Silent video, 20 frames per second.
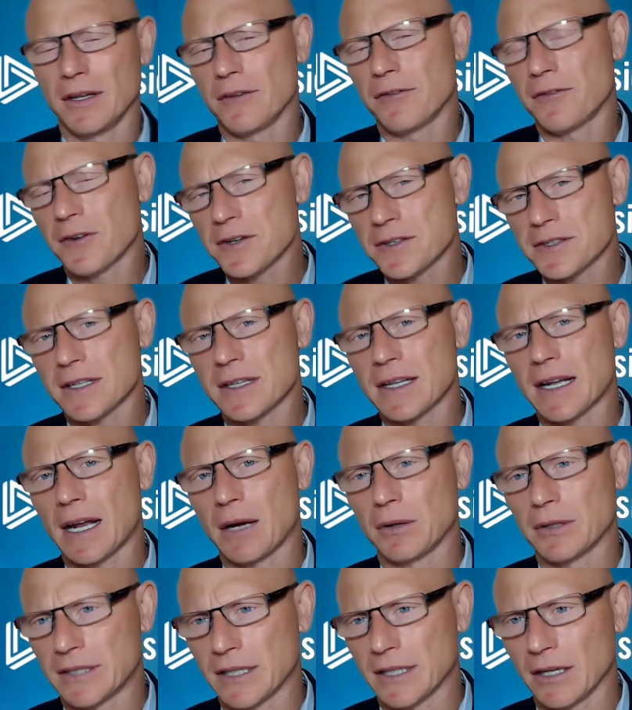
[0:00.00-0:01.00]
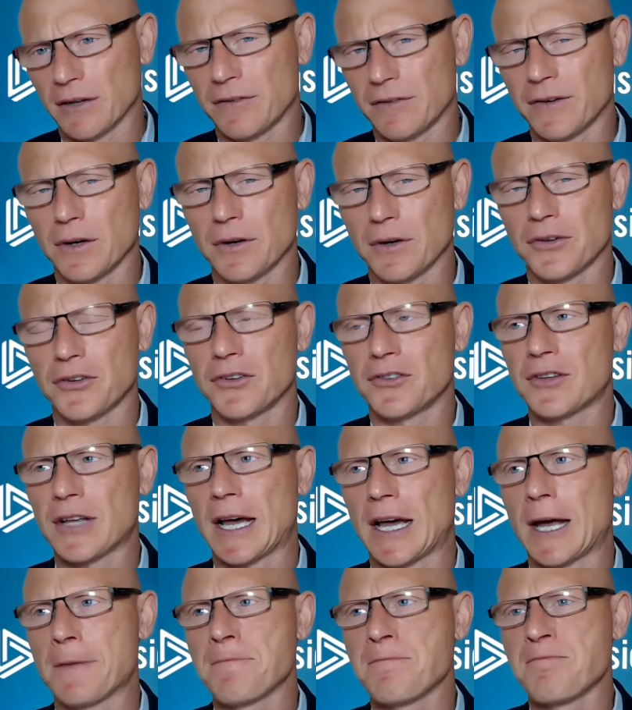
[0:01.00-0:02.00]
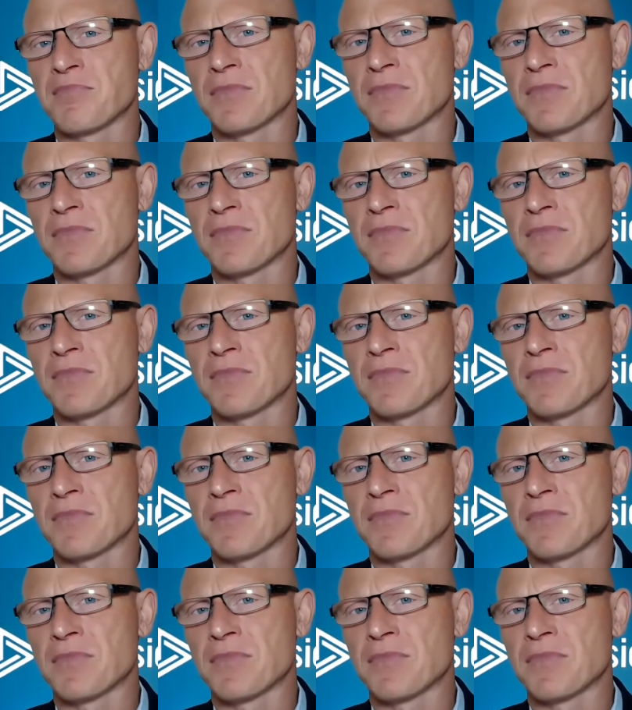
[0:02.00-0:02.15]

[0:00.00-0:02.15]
The first thing that I would tell you folks is that